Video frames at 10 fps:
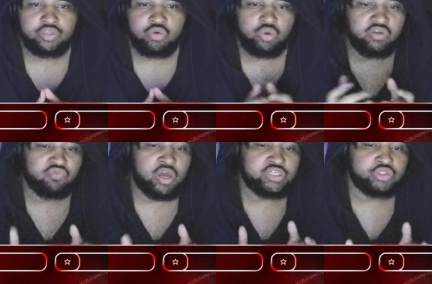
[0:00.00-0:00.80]
We have
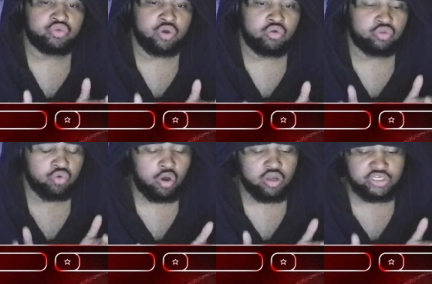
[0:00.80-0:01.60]
watched you go through
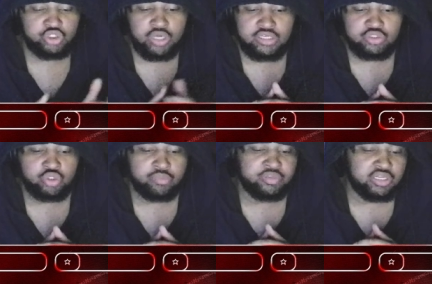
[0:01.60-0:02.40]
all these trials and
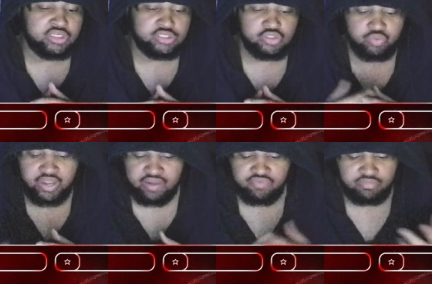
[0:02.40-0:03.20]
tribulations with
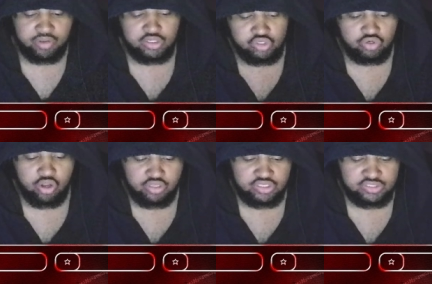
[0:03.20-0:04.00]
every boss on
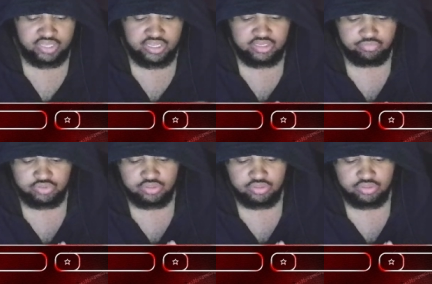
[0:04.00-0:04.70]
all these games.